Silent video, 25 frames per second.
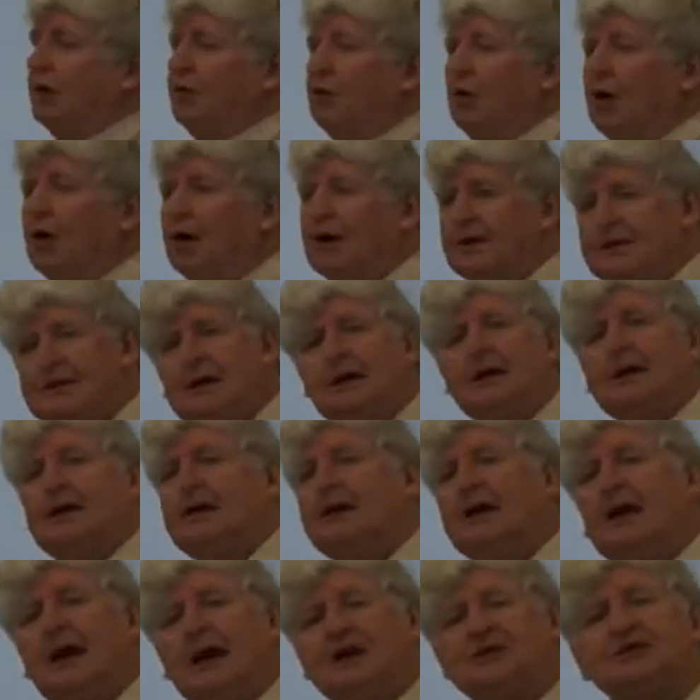what,
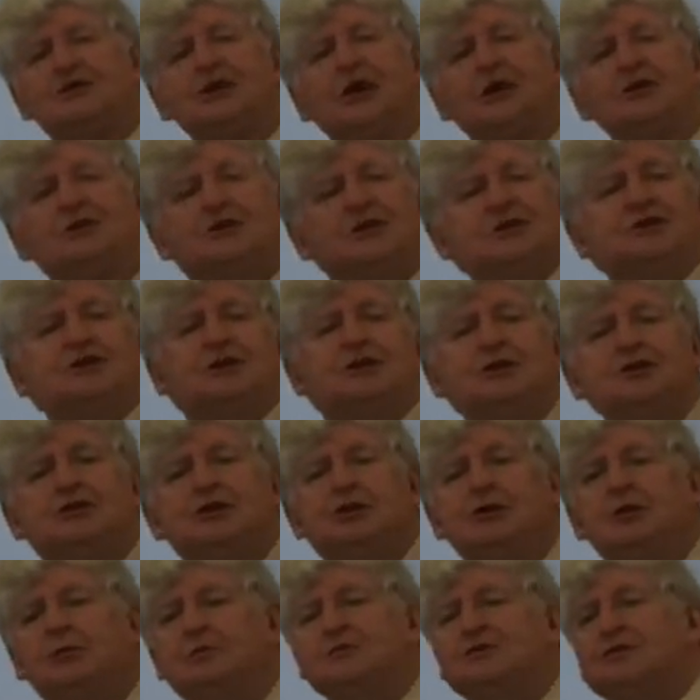it's not just in
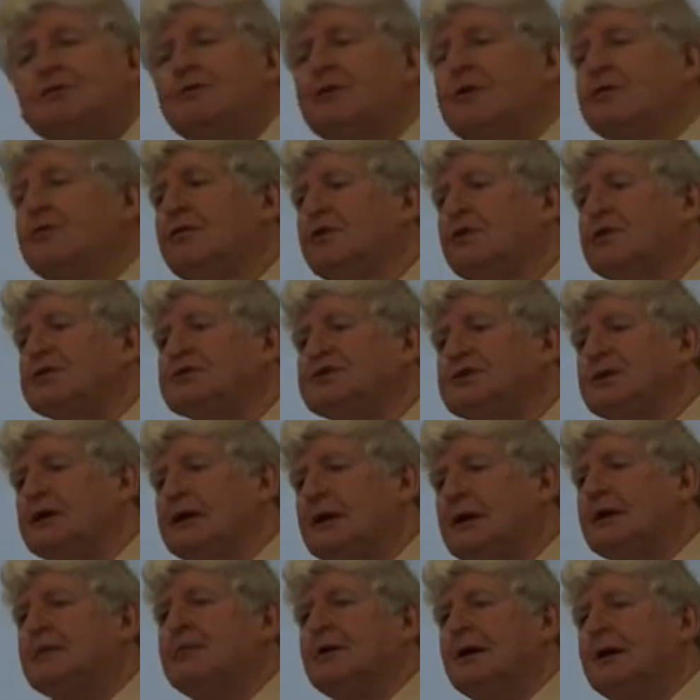terms of
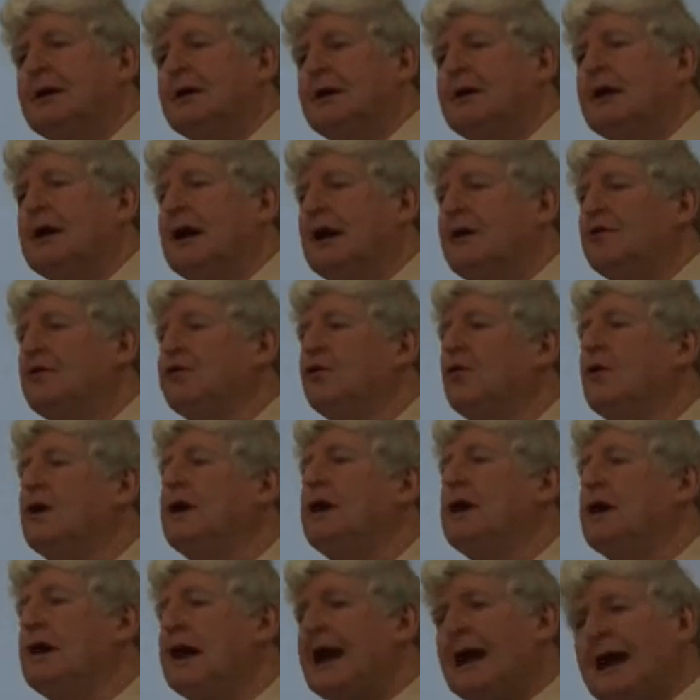adversity. If
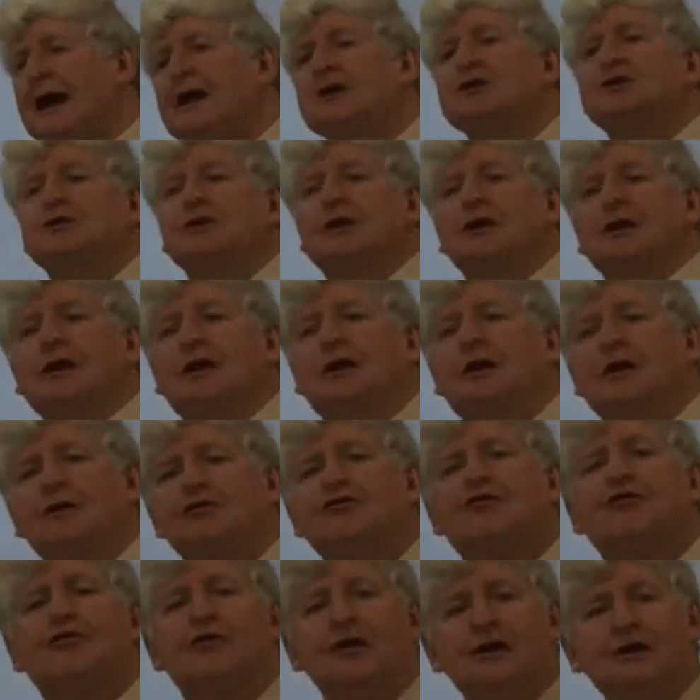we actually
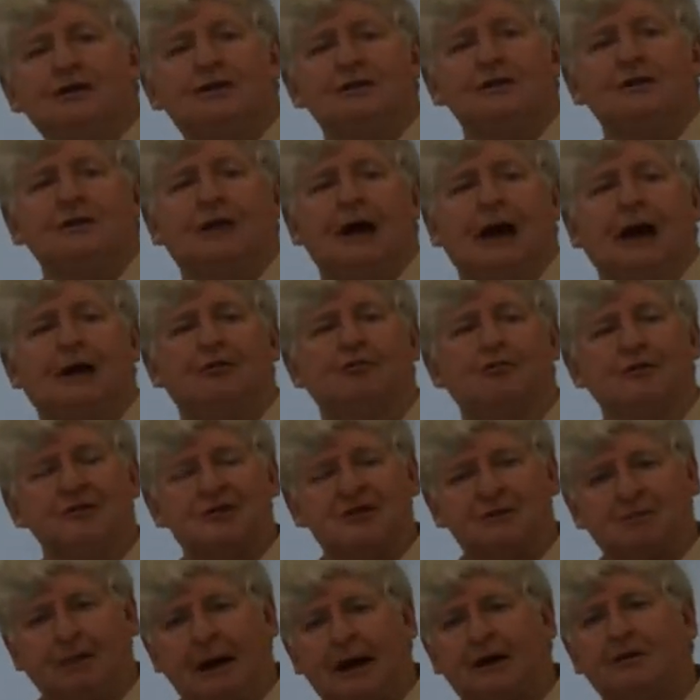treated and
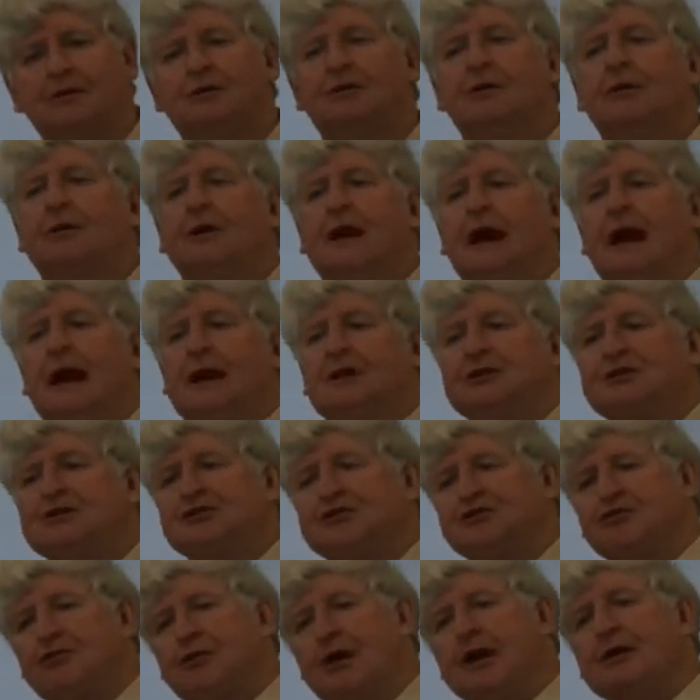respected and
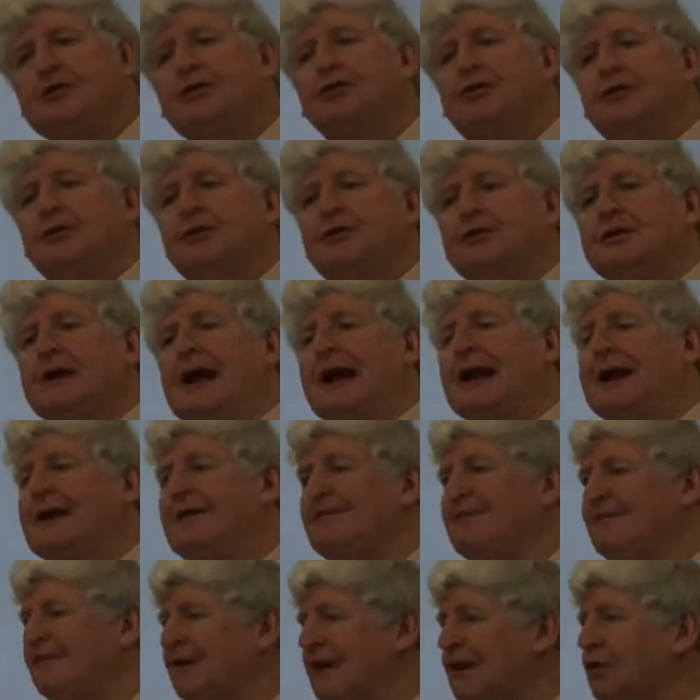strengthened and
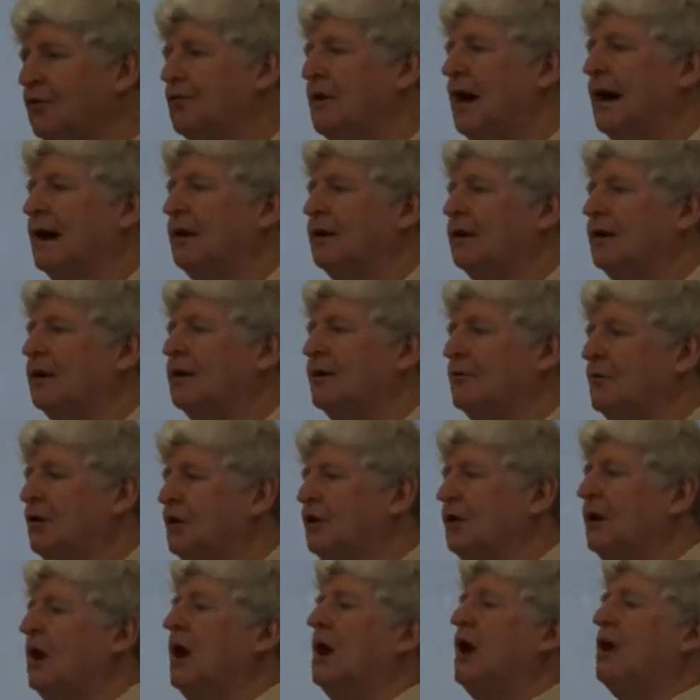invigorated
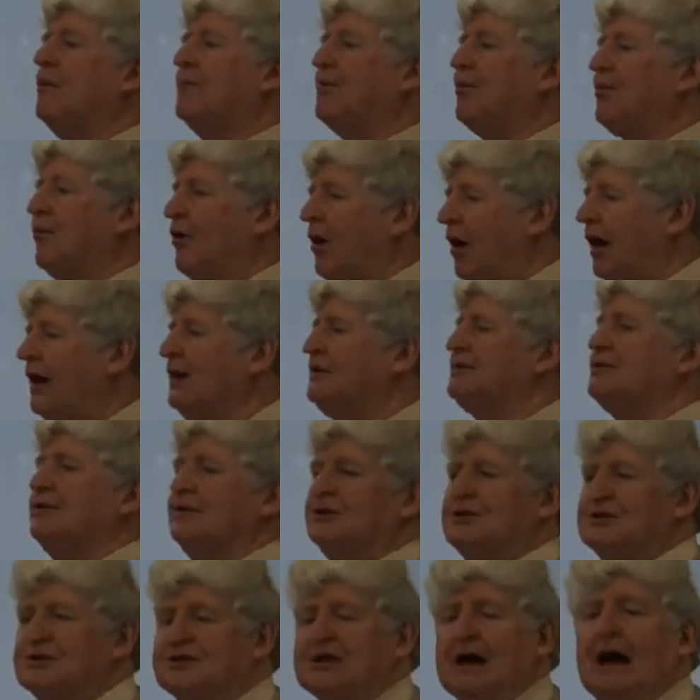community prior to
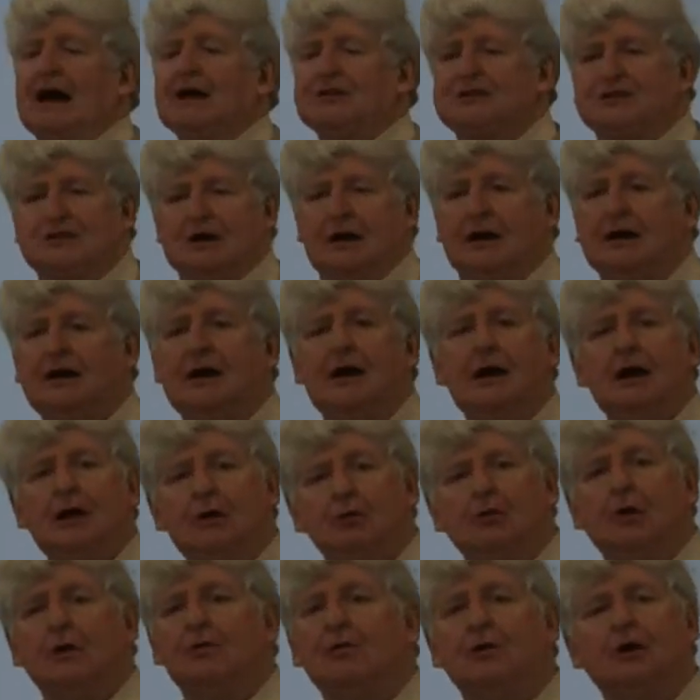disaster,
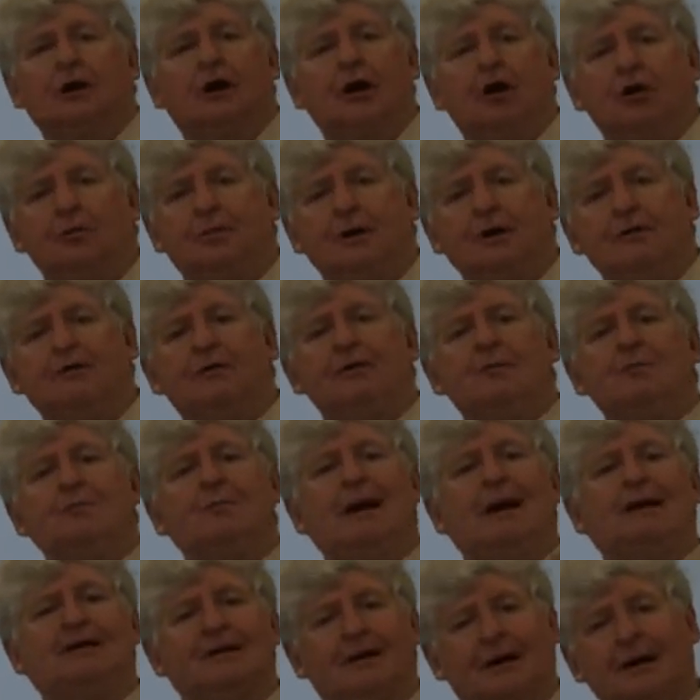we would cope even
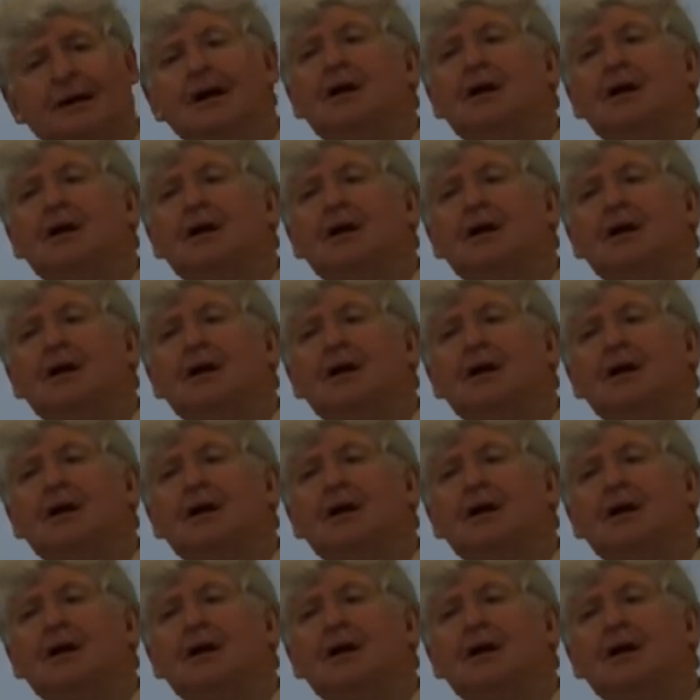better